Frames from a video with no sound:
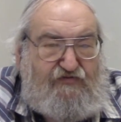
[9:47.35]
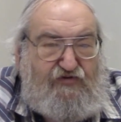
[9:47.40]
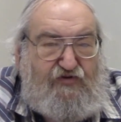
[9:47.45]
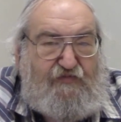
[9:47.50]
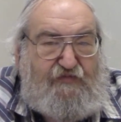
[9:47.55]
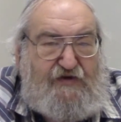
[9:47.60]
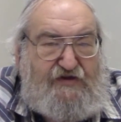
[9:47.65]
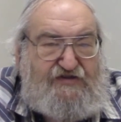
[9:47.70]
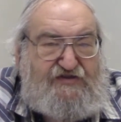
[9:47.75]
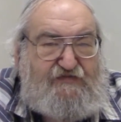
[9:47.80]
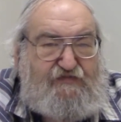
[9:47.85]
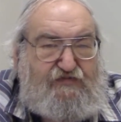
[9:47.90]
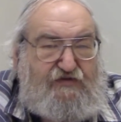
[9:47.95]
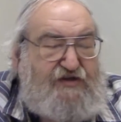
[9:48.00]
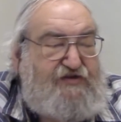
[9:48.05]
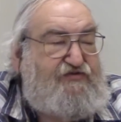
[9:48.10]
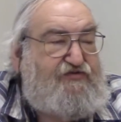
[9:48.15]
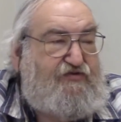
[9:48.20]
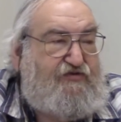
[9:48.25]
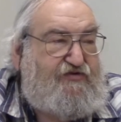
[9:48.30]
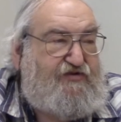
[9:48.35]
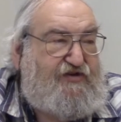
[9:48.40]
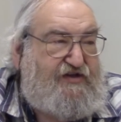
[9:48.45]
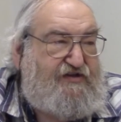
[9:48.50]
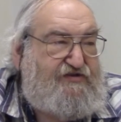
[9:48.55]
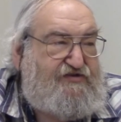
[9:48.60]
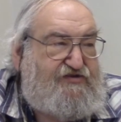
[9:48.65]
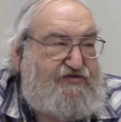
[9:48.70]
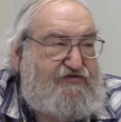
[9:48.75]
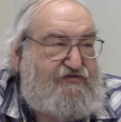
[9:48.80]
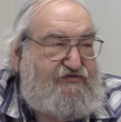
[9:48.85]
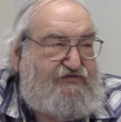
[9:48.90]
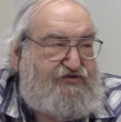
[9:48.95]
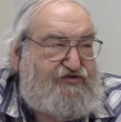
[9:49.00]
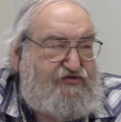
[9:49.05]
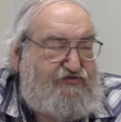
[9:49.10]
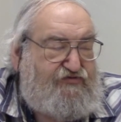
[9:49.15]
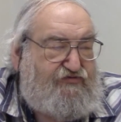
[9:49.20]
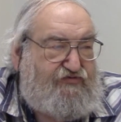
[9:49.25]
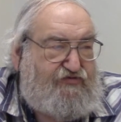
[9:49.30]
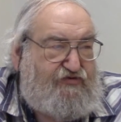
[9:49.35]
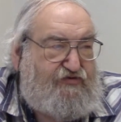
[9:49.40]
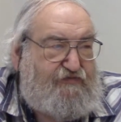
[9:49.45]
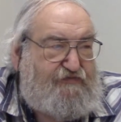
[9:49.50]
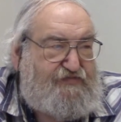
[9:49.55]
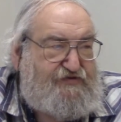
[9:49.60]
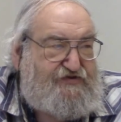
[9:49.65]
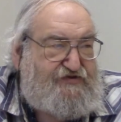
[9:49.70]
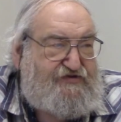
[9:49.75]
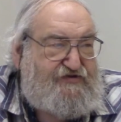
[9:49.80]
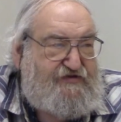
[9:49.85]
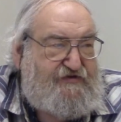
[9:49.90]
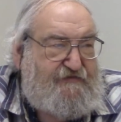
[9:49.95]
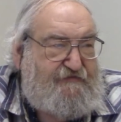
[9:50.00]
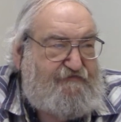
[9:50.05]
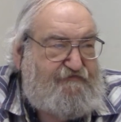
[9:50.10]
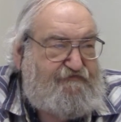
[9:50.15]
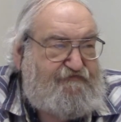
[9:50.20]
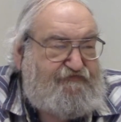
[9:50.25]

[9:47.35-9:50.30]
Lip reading: group has splintered into two groups,